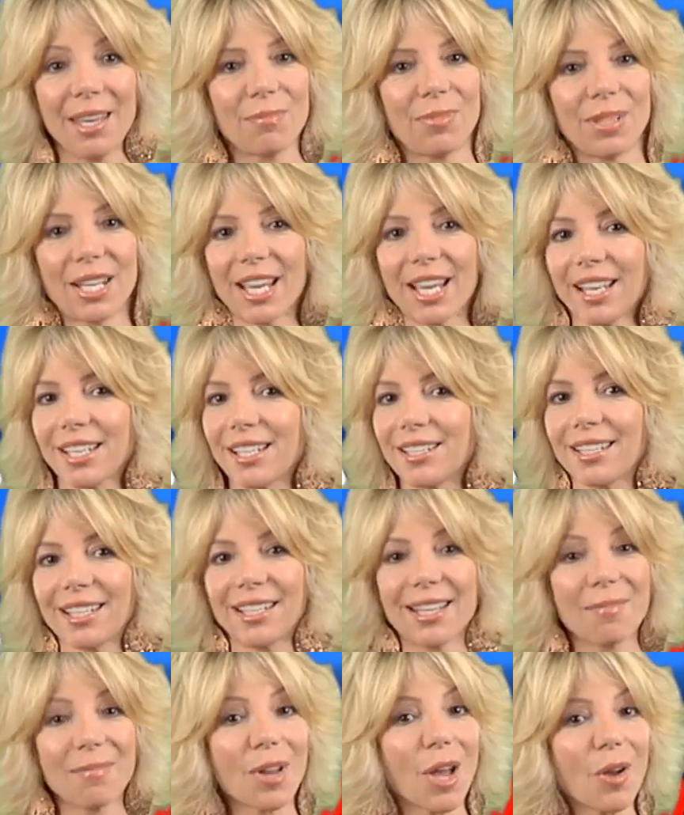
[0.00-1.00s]
but I gotta
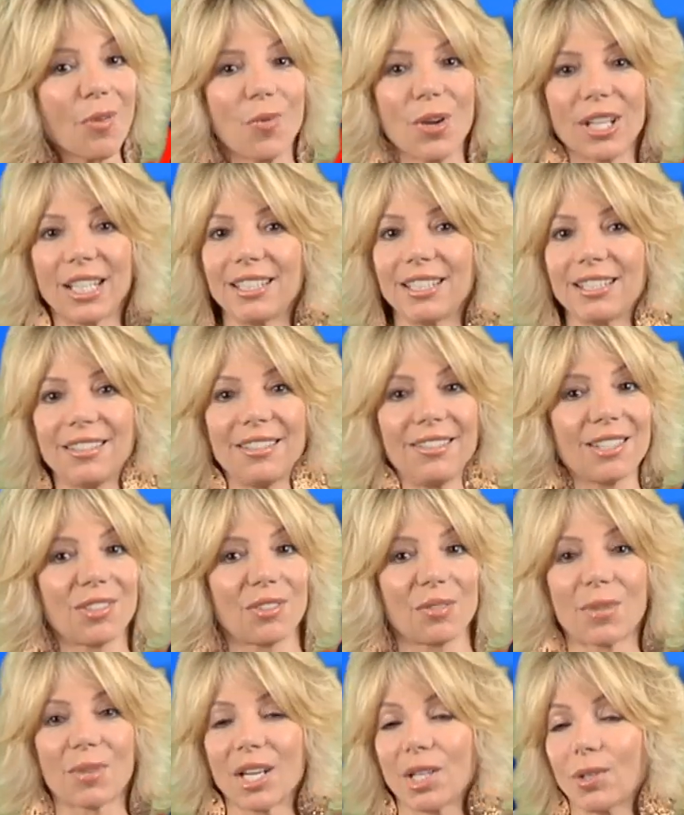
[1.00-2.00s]
tell you, I'm not willing to do
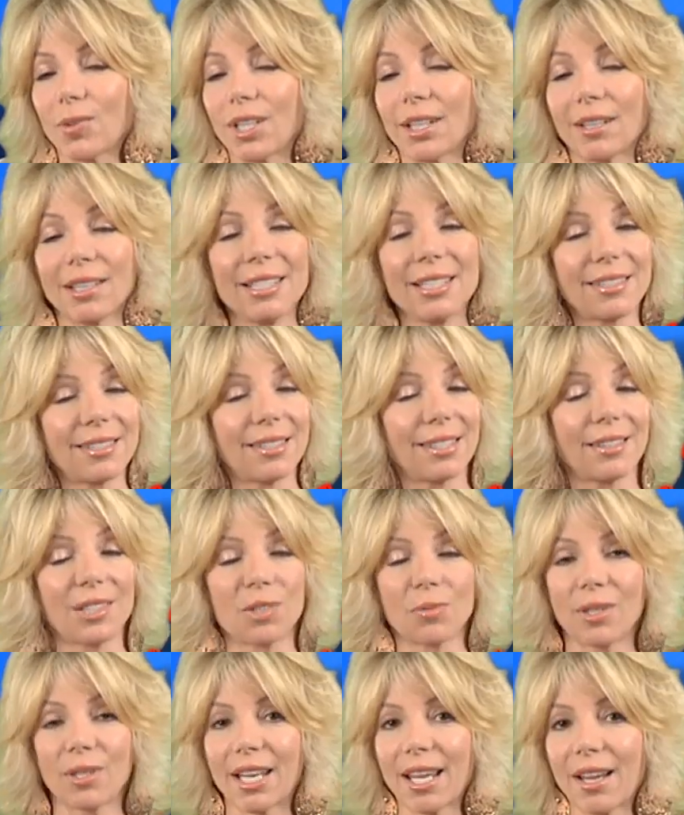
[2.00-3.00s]
this for my career. I'm gonna sit
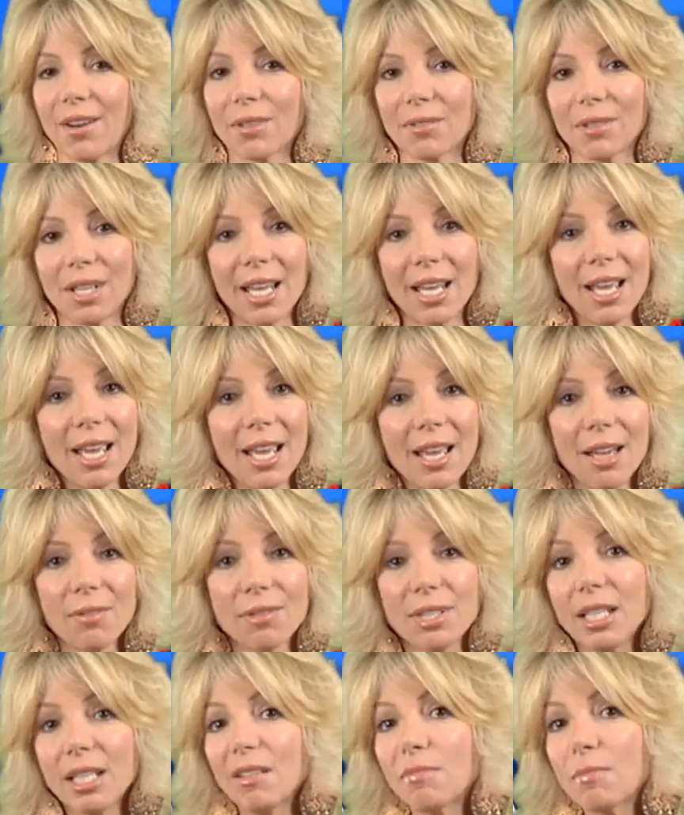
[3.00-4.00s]
this one out. I
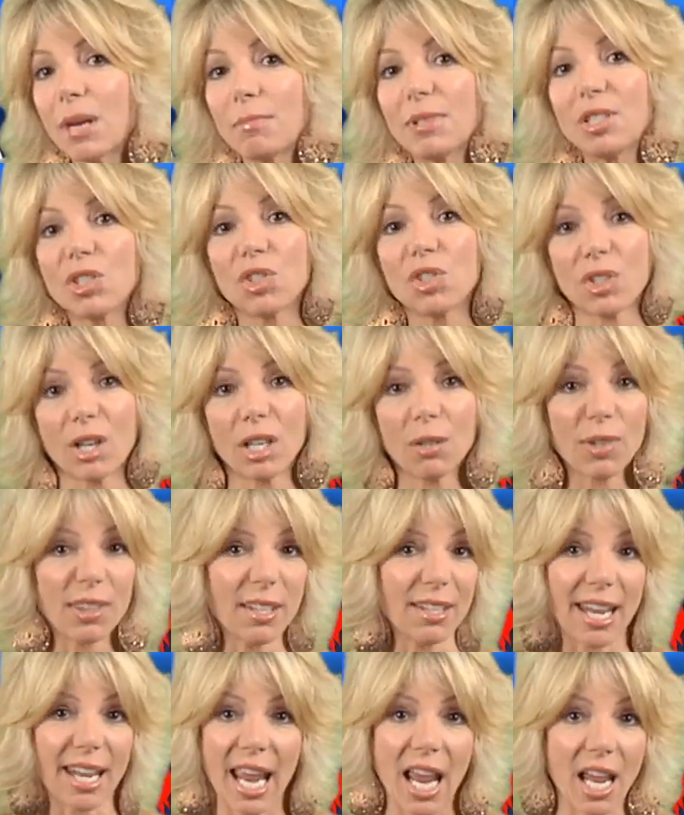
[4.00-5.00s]
was thinking of maybe just starting
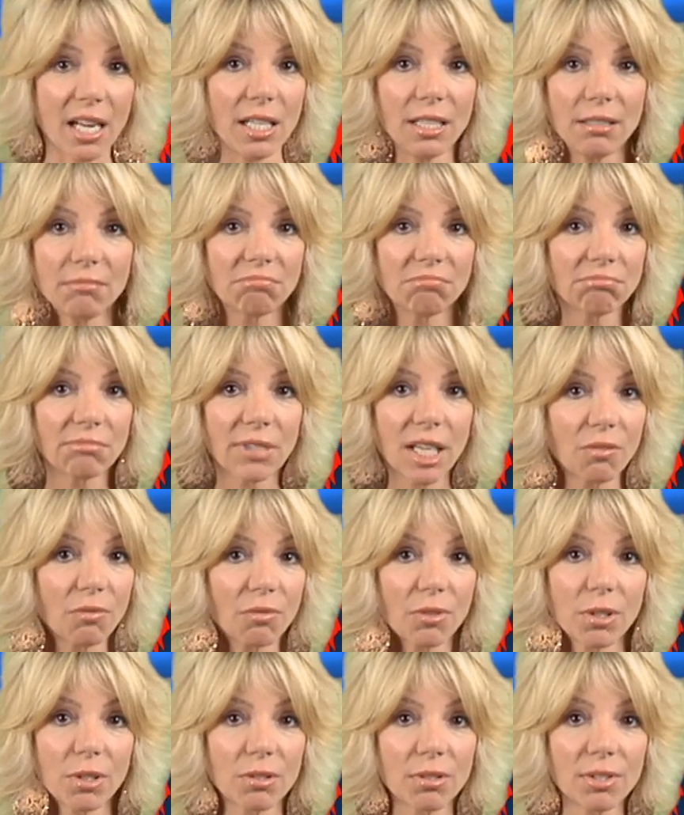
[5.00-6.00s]
with a nanny
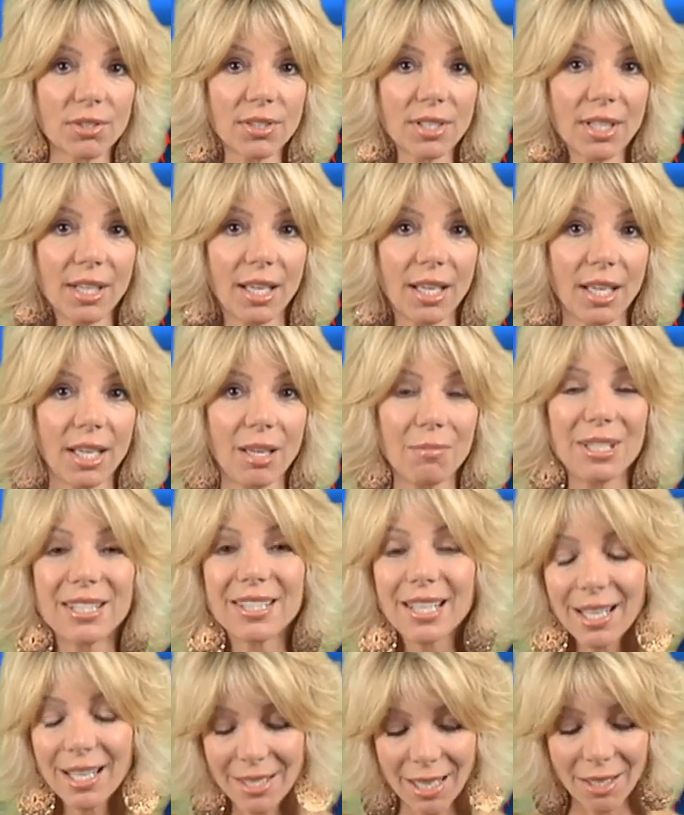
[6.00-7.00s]
at first.
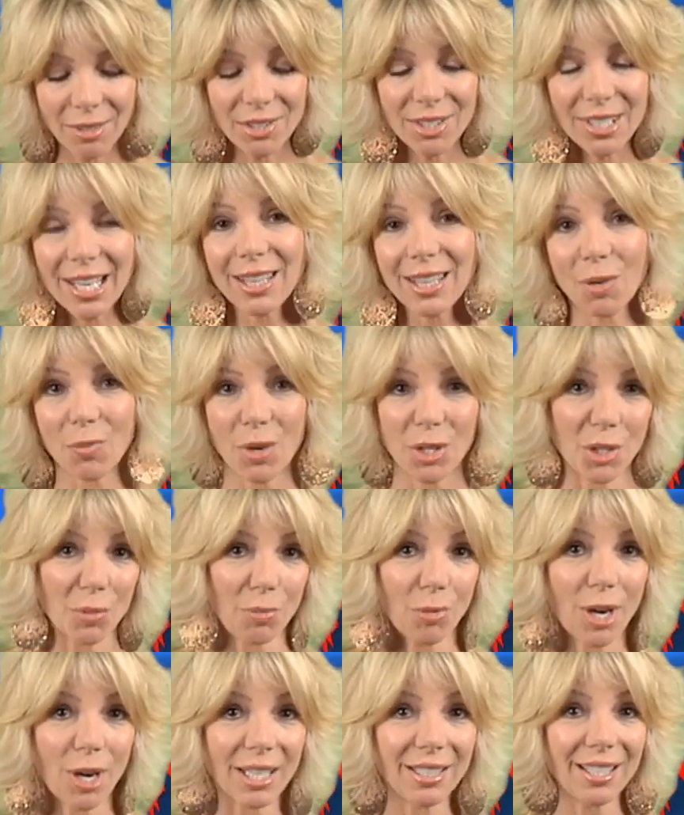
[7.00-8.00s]
Besides, I understand that when
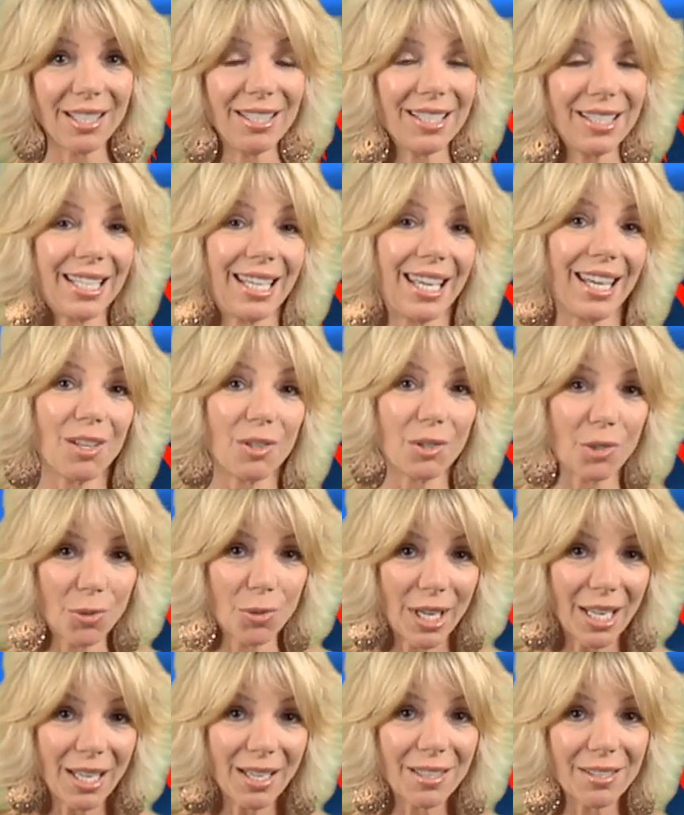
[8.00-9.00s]
you're pregnant, you can't
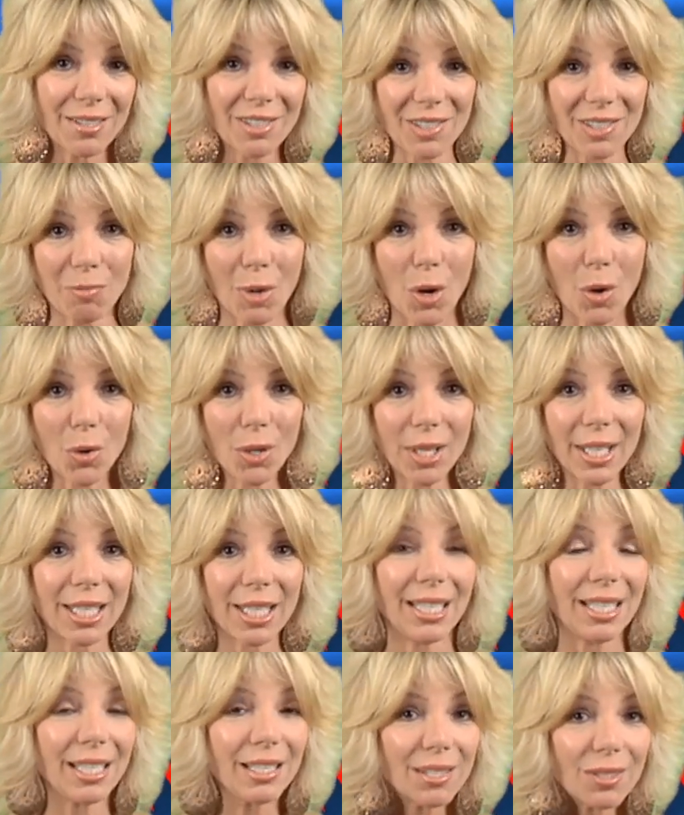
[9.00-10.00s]
drink, smoke,
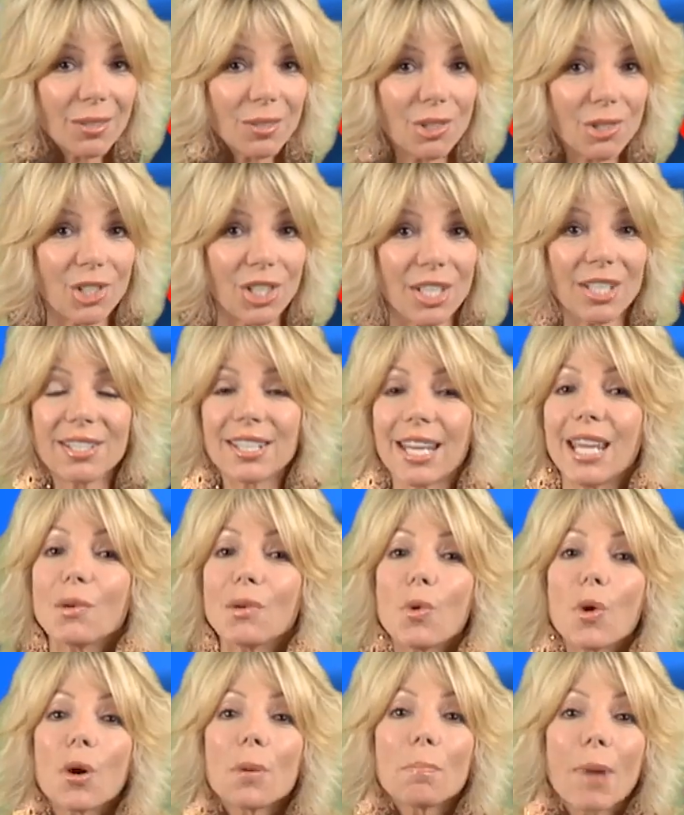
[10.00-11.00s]
eat sushi,
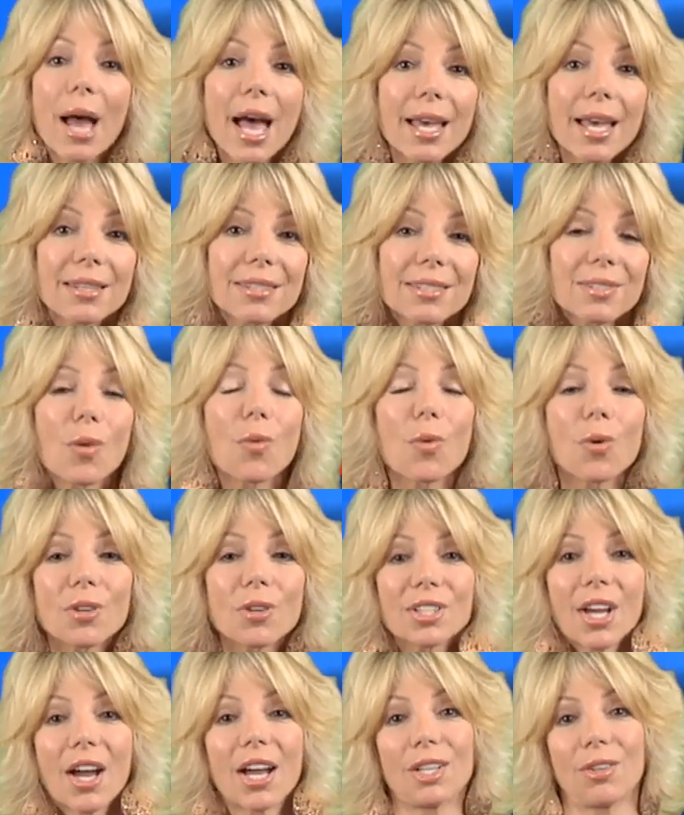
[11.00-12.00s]
take warm baths,
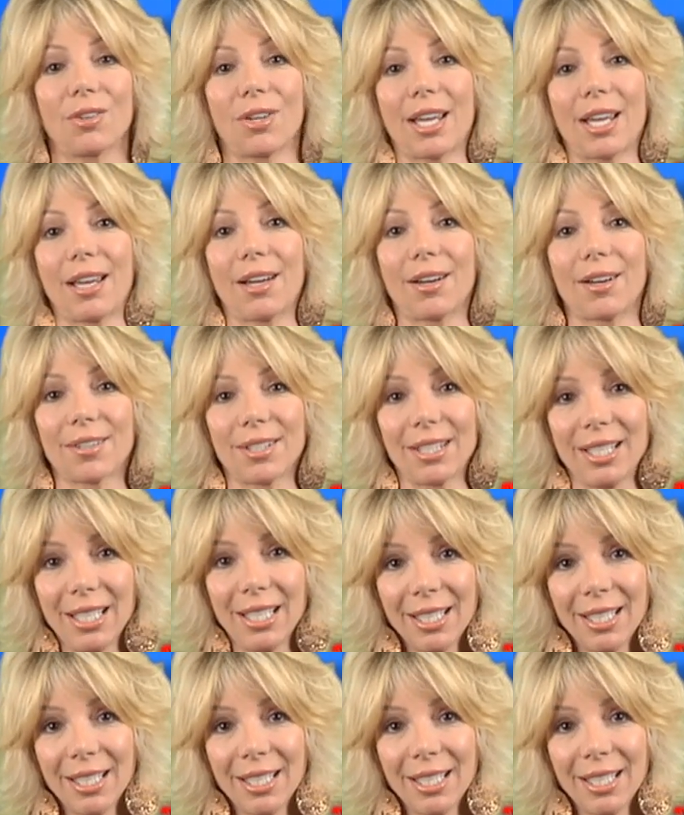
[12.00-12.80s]
or dye your hair.